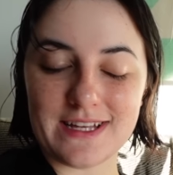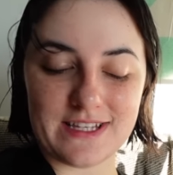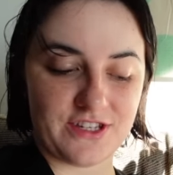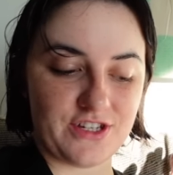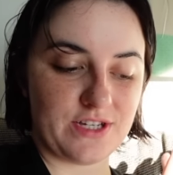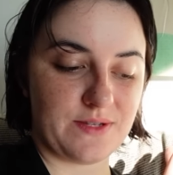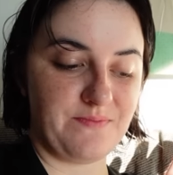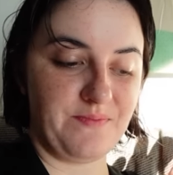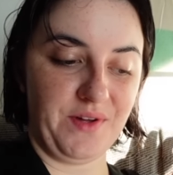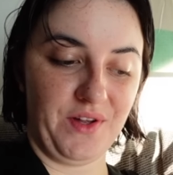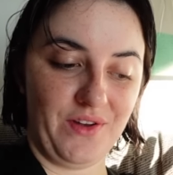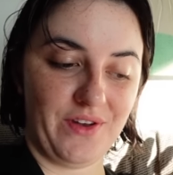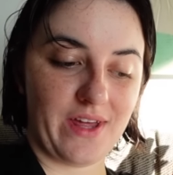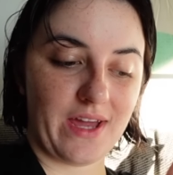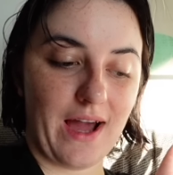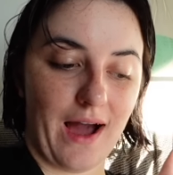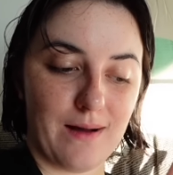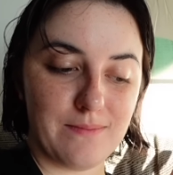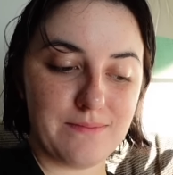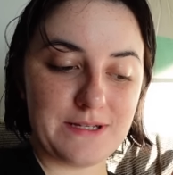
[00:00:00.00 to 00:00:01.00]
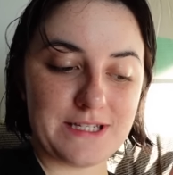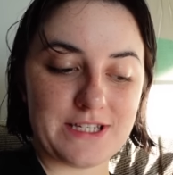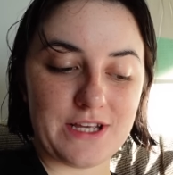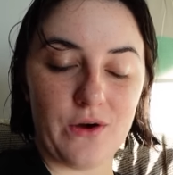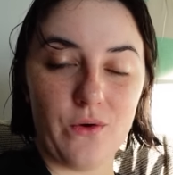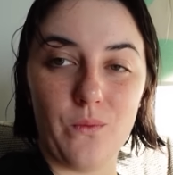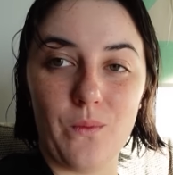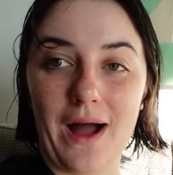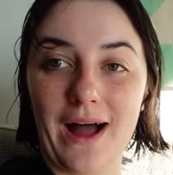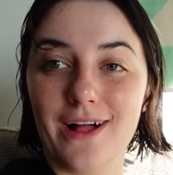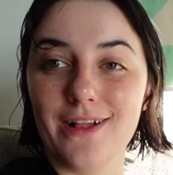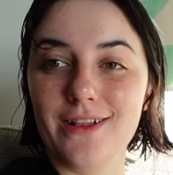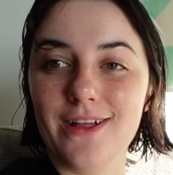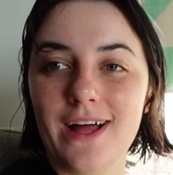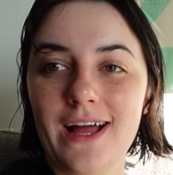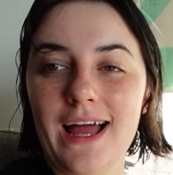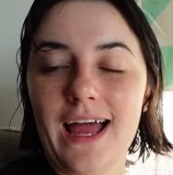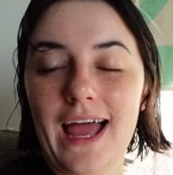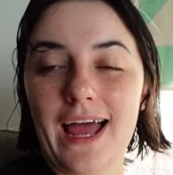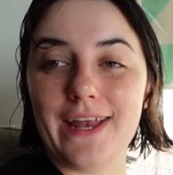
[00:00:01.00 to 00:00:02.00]
is just building up so well,
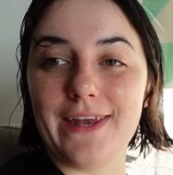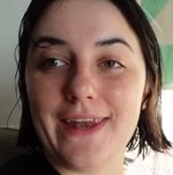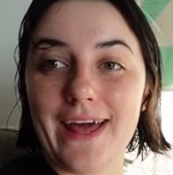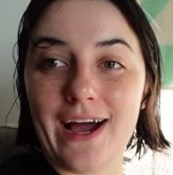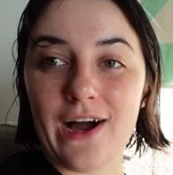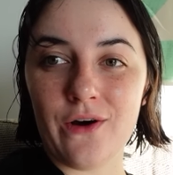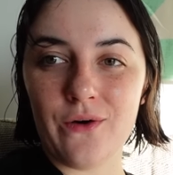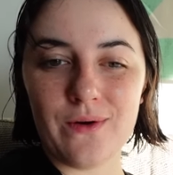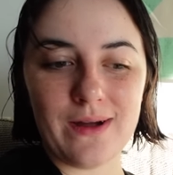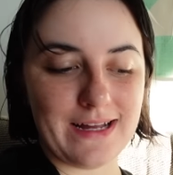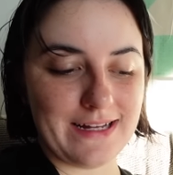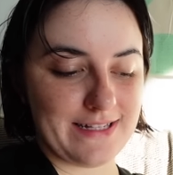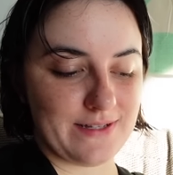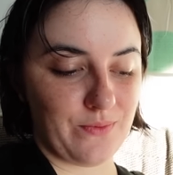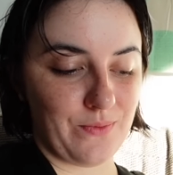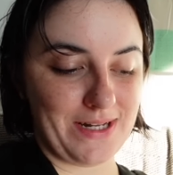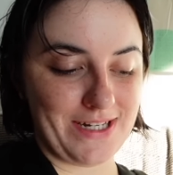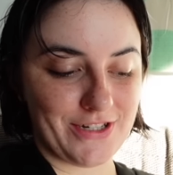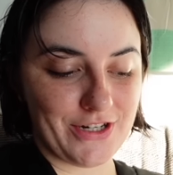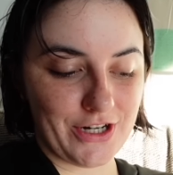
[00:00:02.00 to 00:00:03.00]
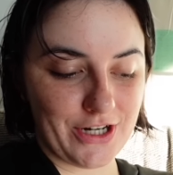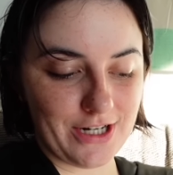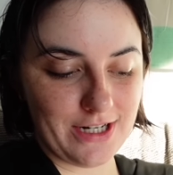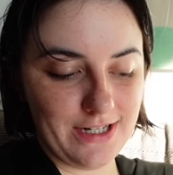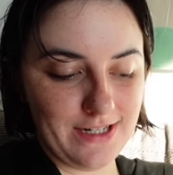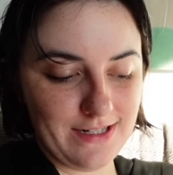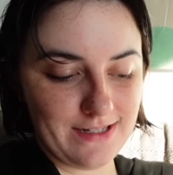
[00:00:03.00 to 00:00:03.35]
and now it's winter.